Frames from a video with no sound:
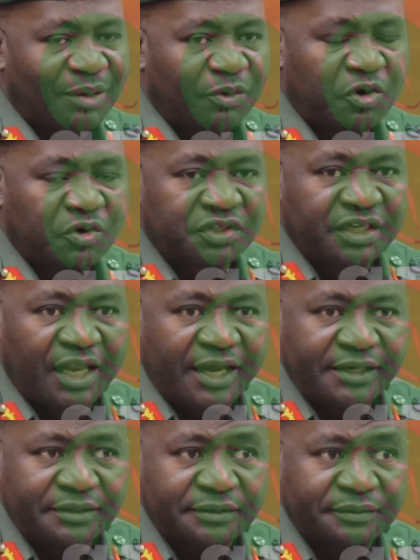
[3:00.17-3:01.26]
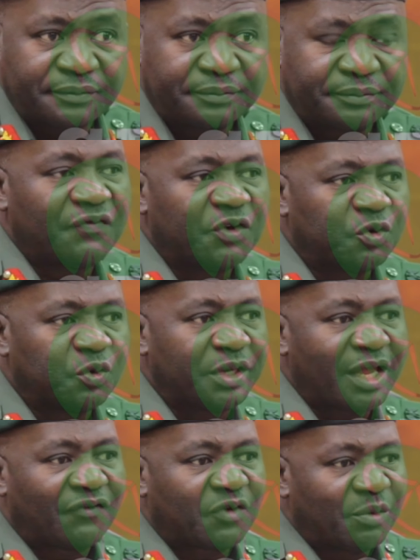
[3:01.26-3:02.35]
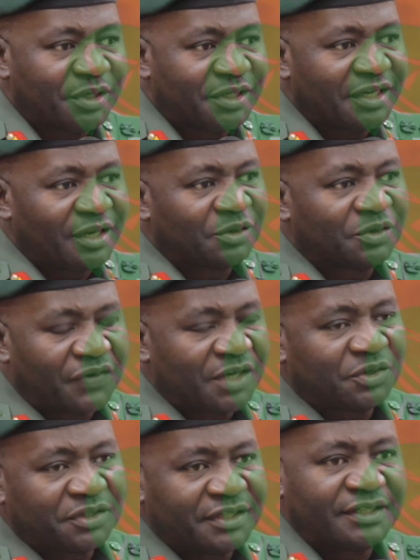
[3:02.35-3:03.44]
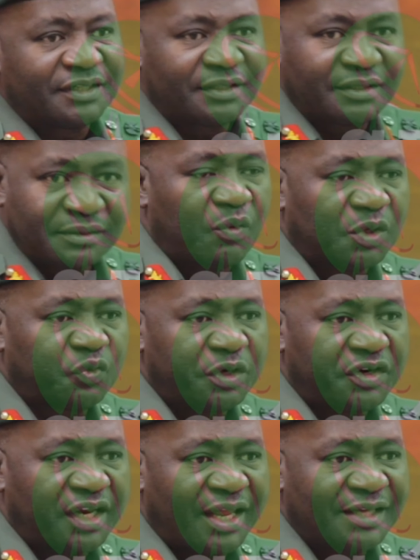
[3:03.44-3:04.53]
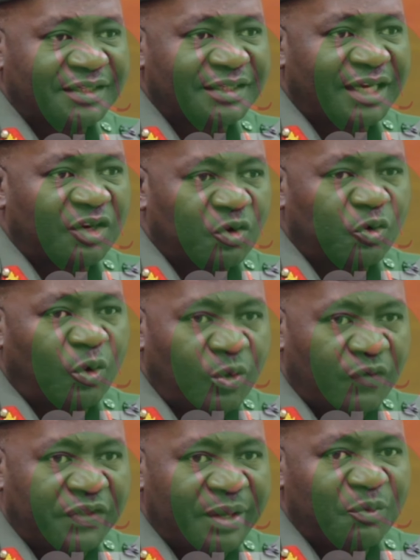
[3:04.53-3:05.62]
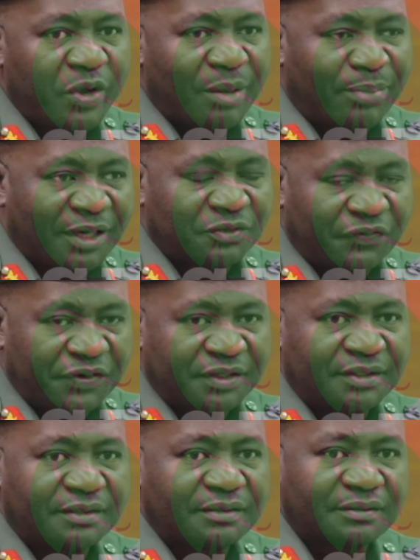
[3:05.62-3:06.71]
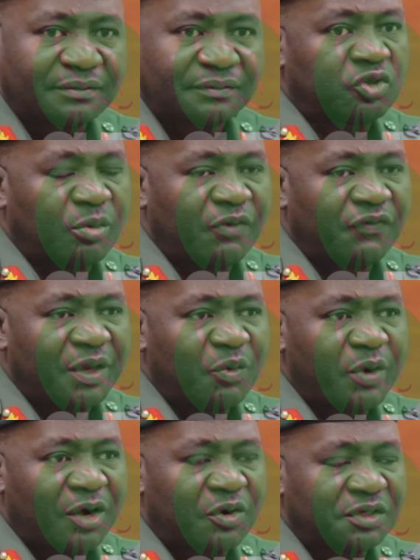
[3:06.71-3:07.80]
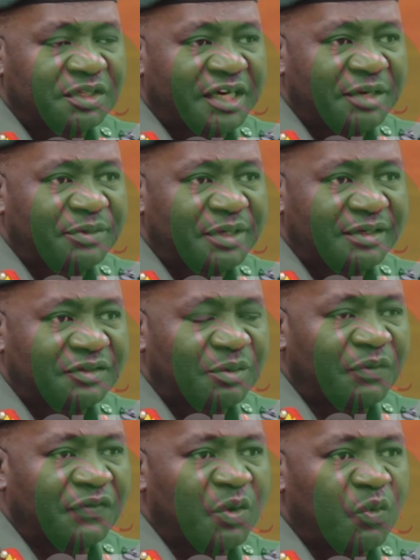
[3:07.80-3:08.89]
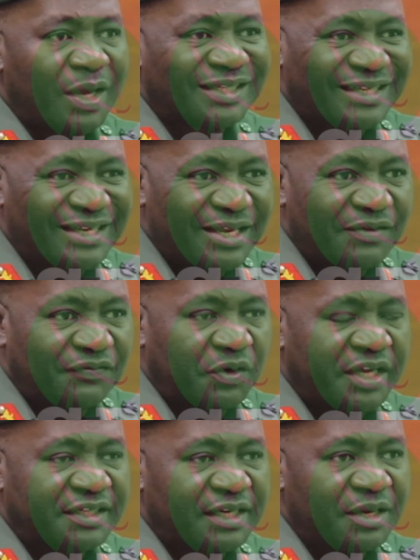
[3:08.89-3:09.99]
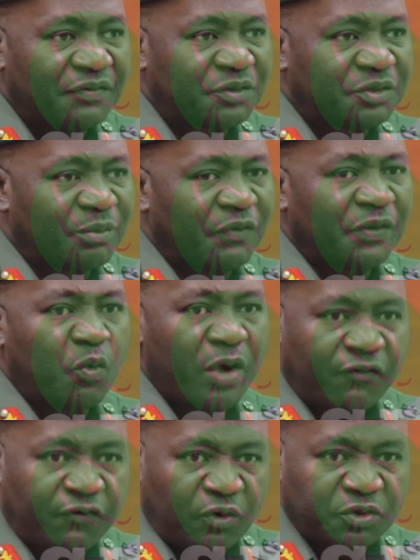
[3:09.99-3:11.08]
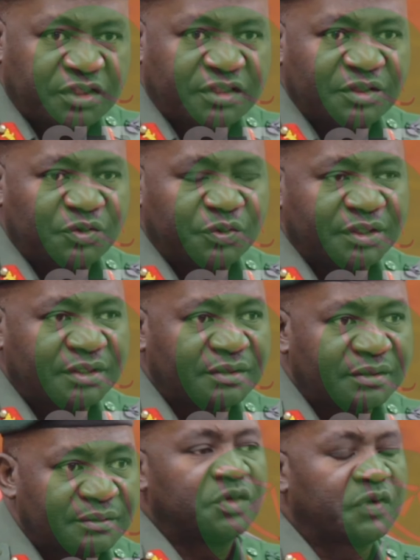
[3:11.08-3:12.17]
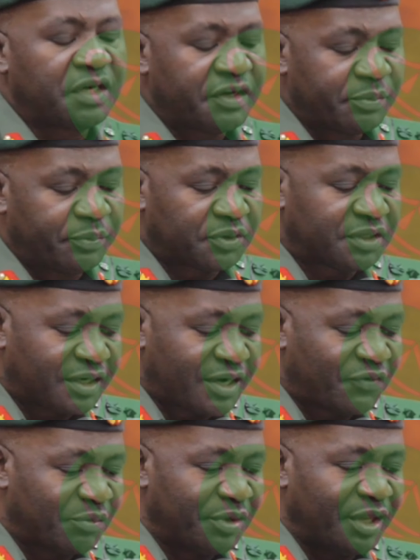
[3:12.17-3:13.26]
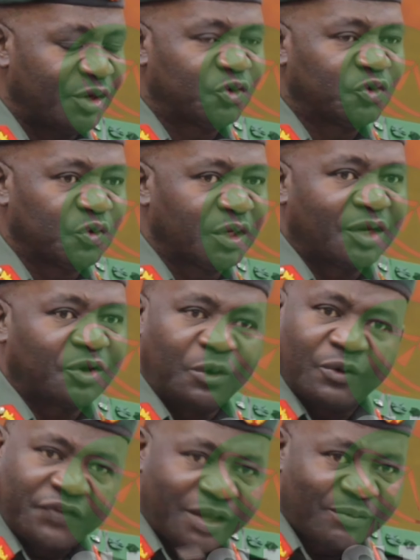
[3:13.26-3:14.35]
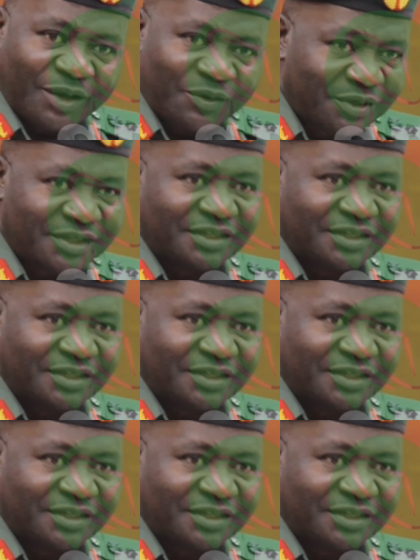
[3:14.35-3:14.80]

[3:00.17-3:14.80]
across the line. Even though they have committed a lot of atrocities, and what we realize is that not all of them were part of it. Some of them were prosecuted, some of them were slaved or enslaved, some of them were forced into it. It's very important right from the beginning to know that all of them are not